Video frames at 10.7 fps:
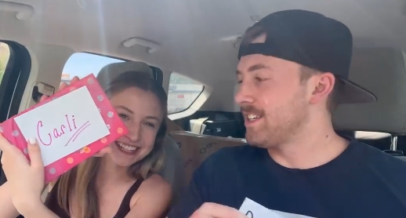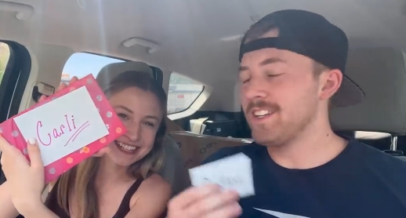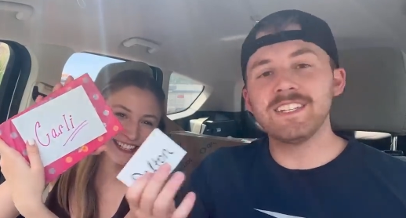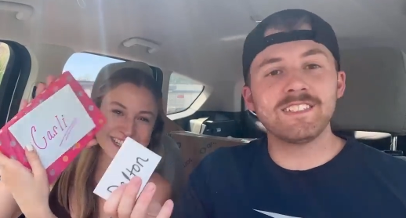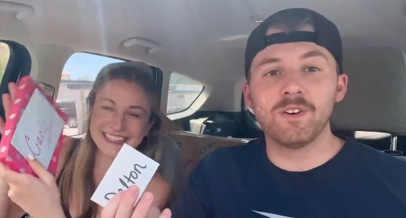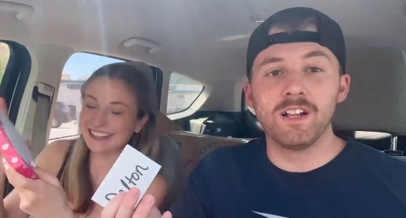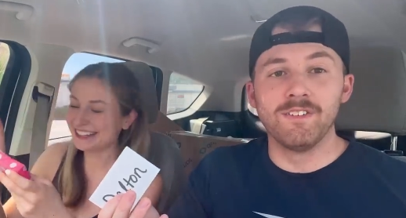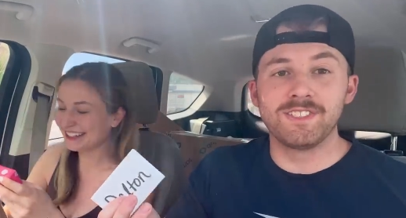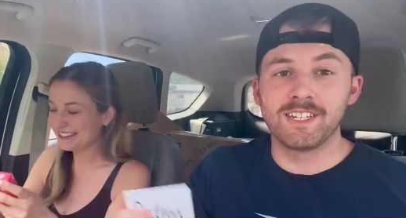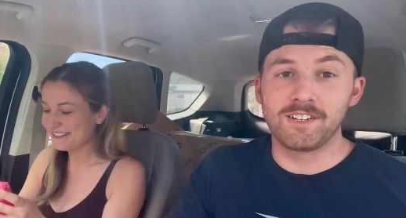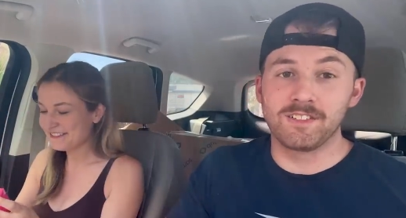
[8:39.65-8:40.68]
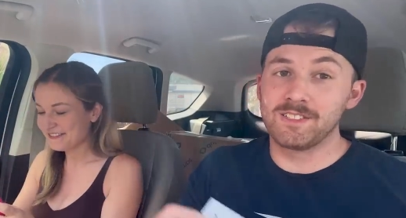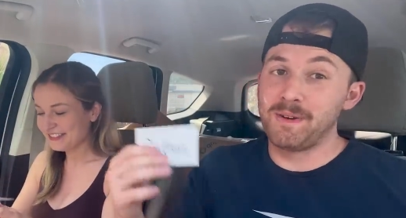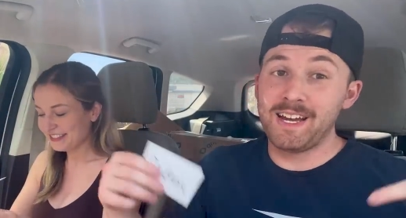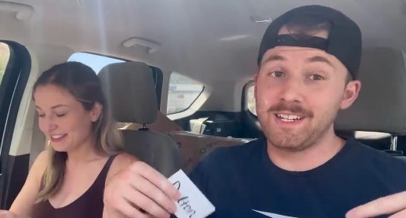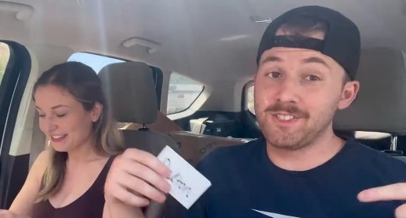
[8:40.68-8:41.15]
Speaker 1: you guys know I love stickers.
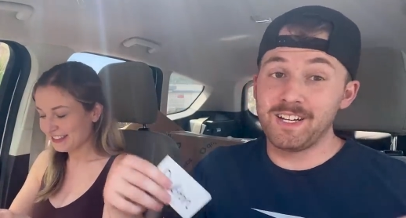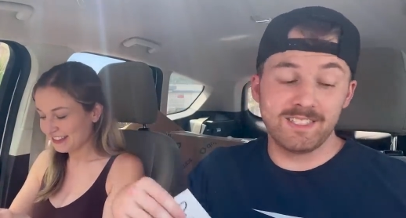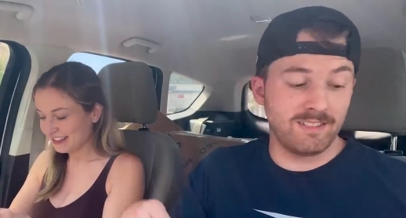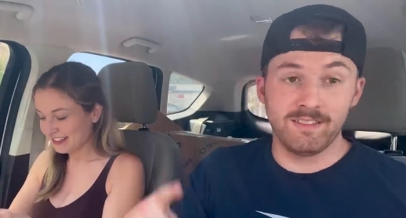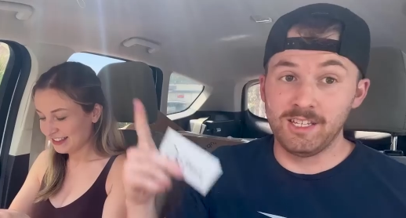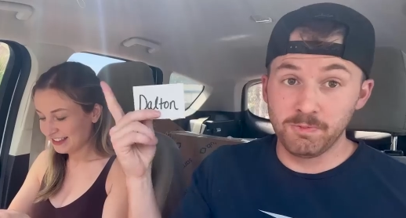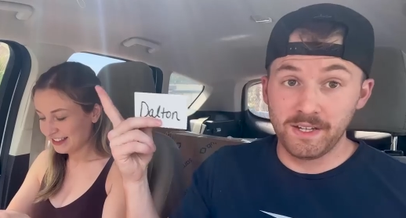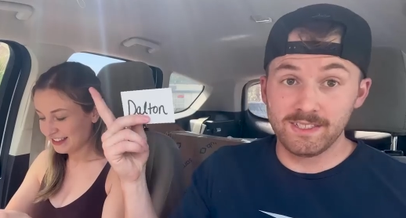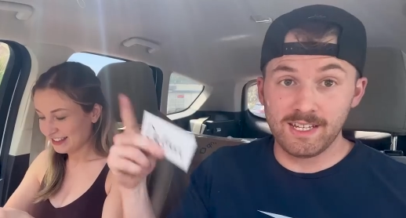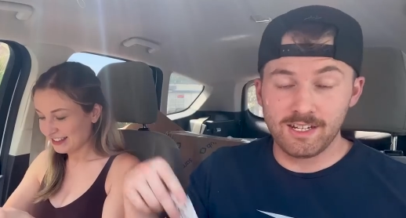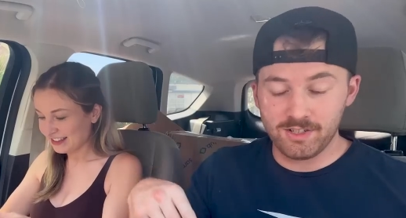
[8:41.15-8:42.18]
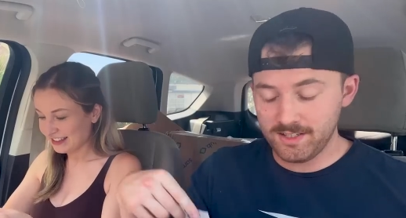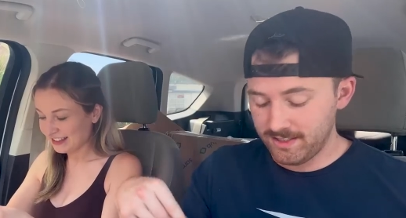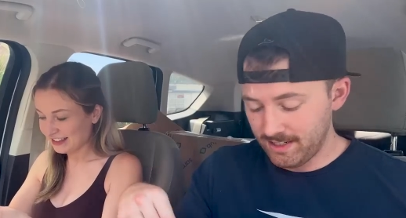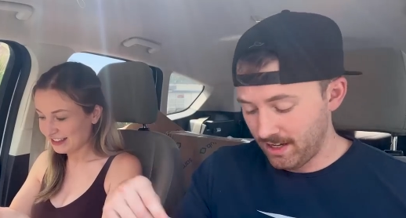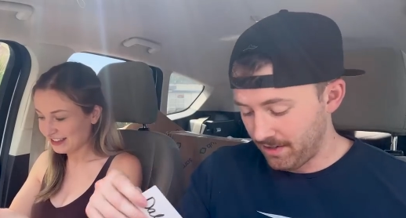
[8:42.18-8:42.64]
My address, this place's address
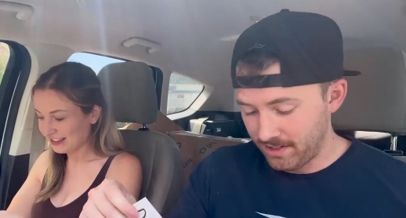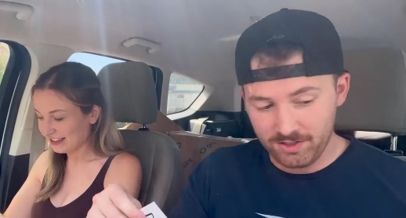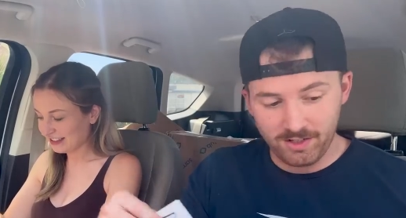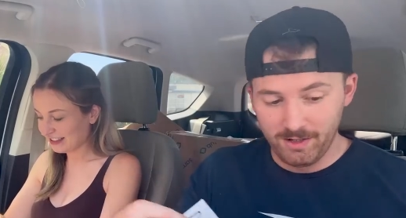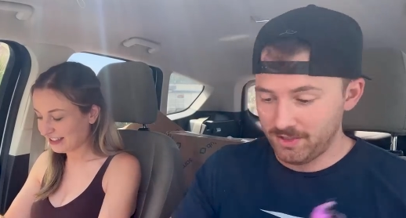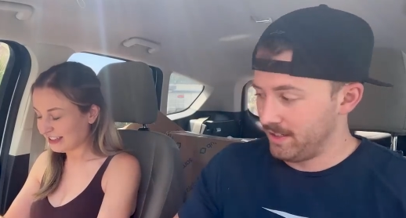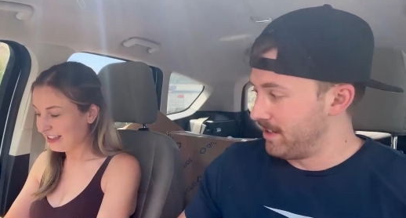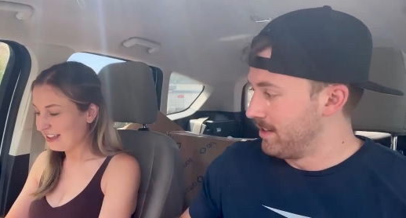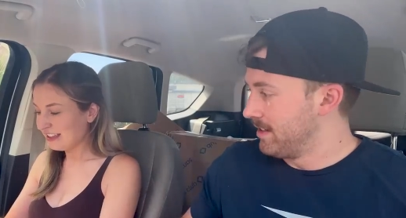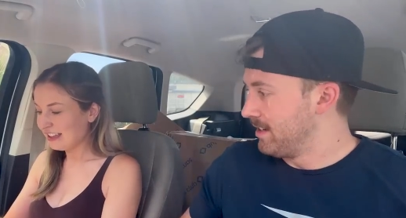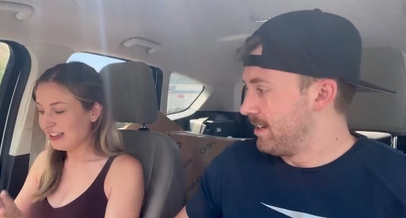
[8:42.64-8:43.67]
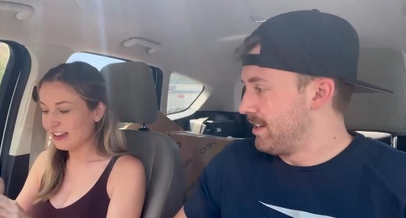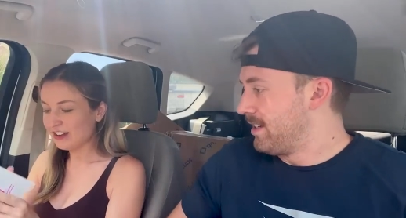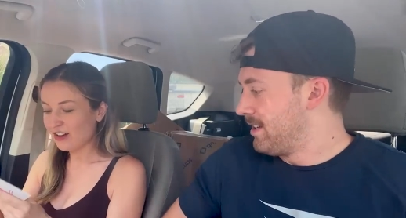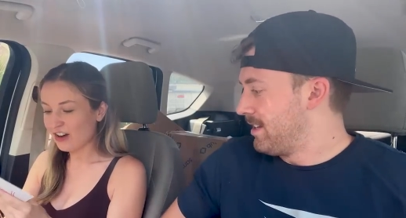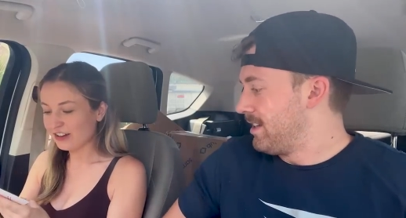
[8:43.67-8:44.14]
is down in the description.
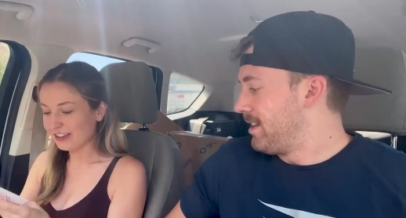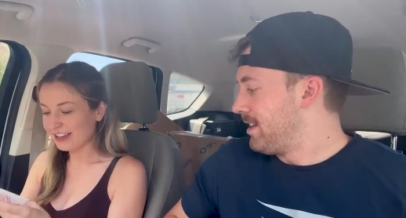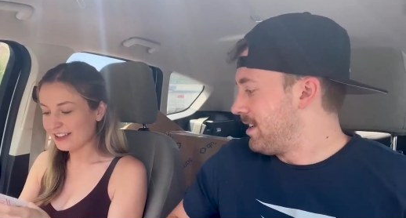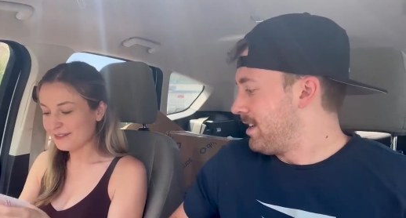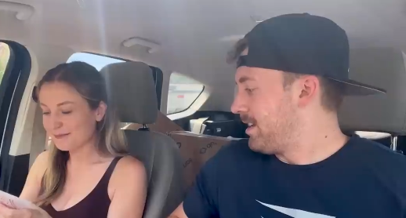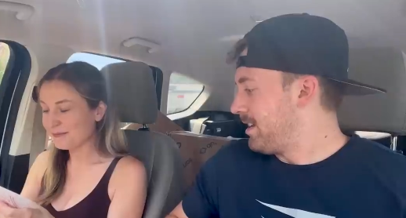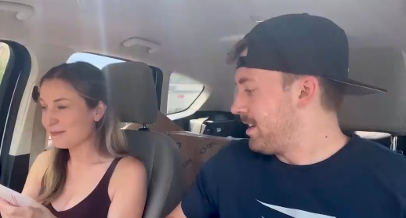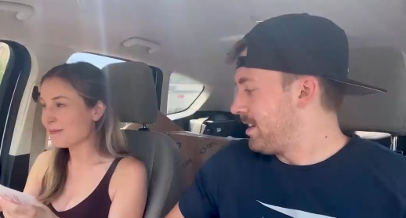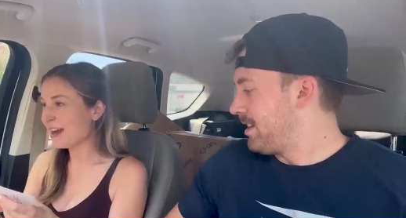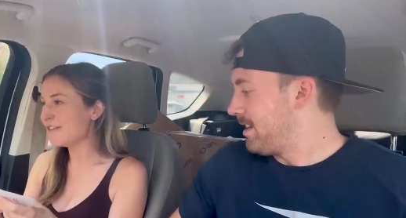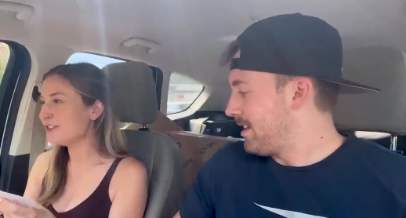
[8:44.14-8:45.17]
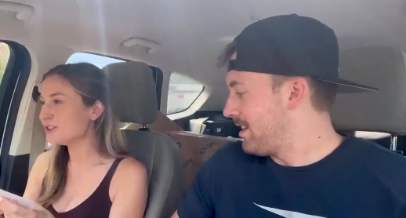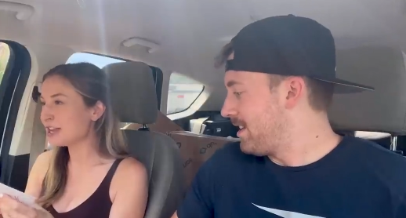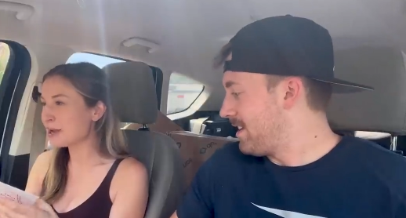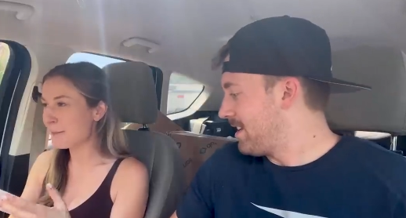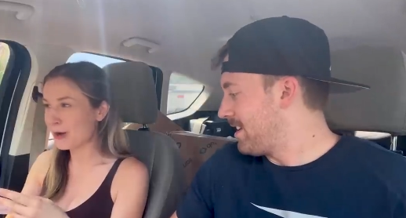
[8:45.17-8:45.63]
Speaker 2: Carli. Mine feels
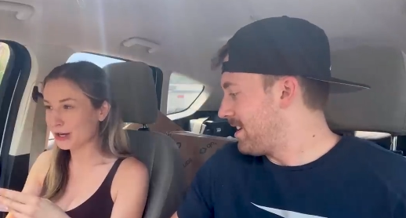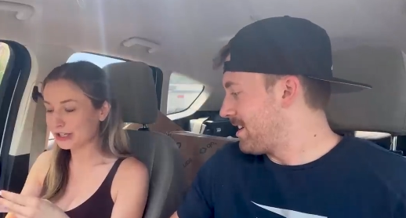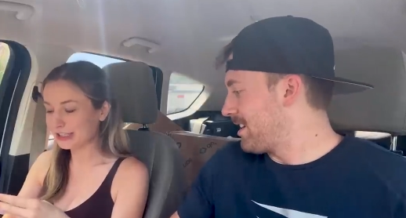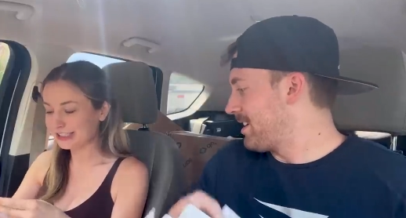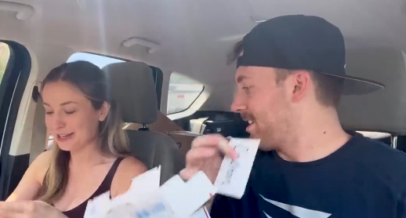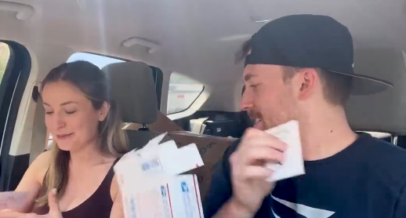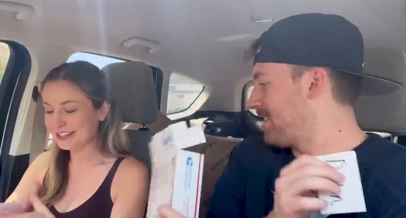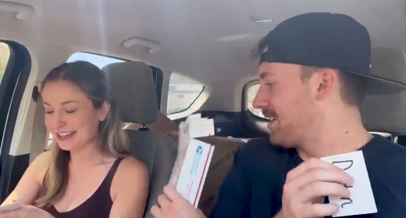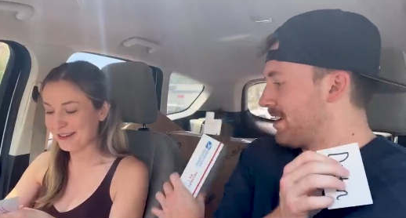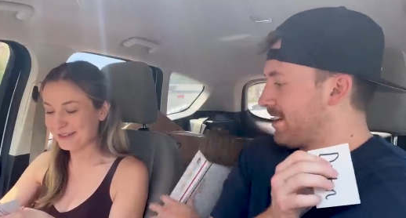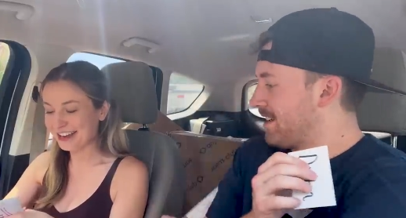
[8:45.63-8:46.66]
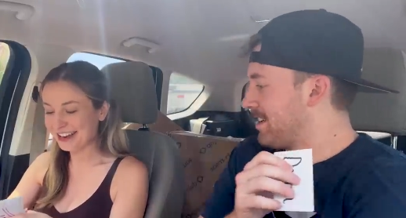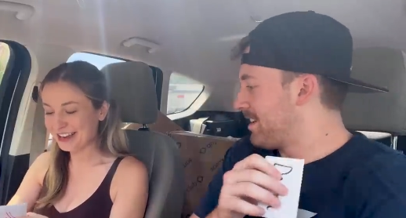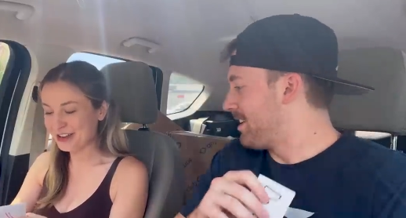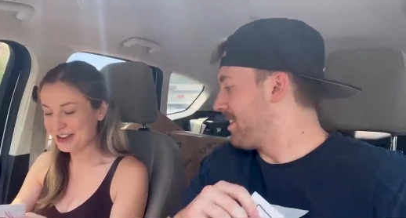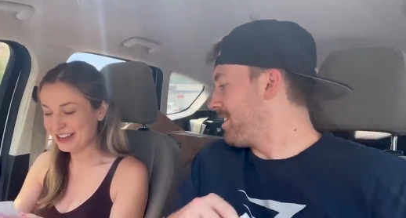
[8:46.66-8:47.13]
like books. I'm, I'm
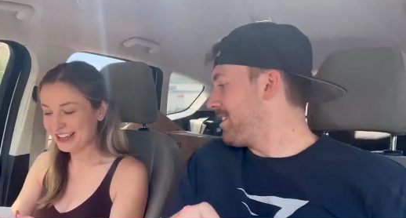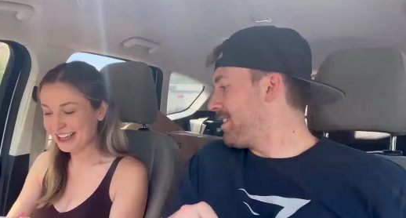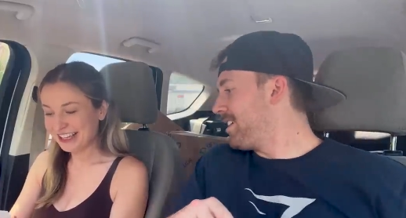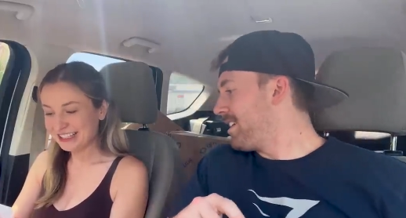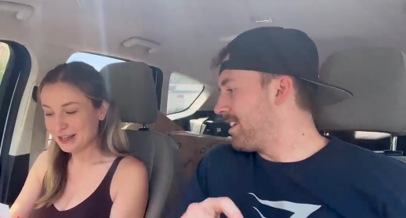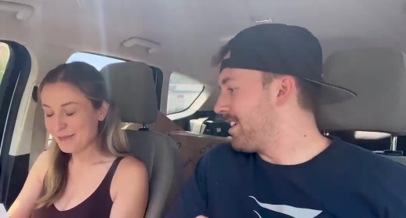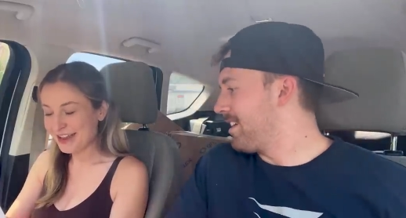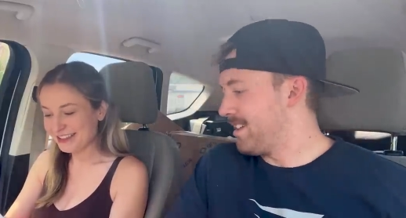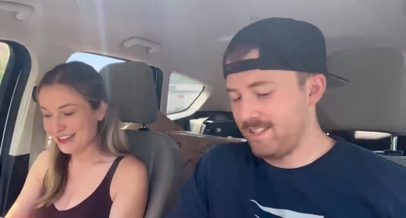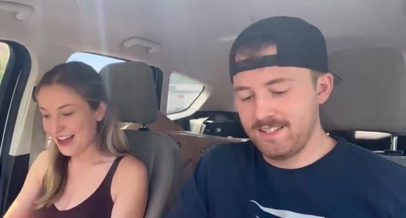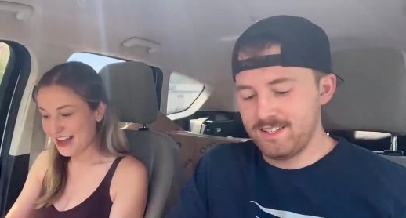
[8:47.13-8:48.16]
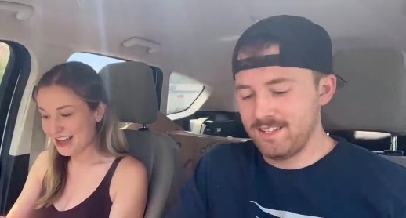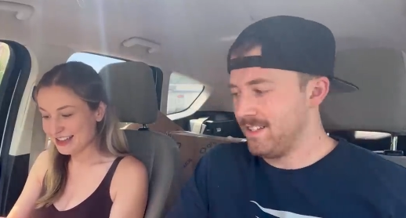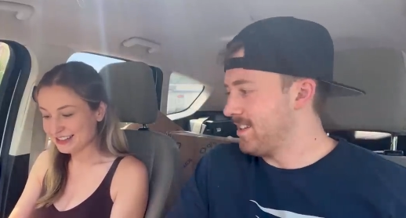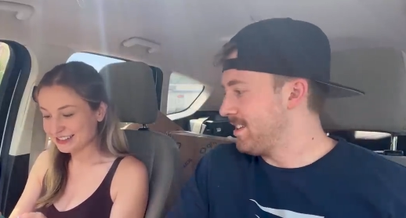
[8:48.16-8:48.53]
Samantha.